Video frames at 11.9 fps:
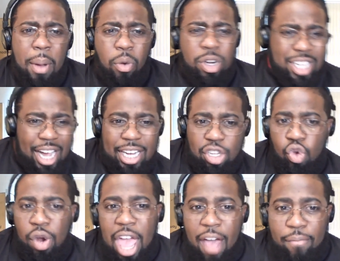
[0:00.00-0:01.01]
Wisconsin
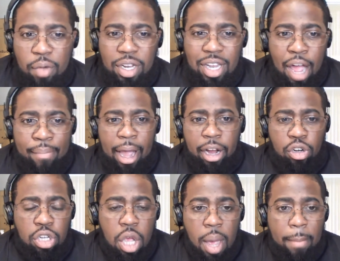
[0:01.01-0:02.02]
going to have good linebackers.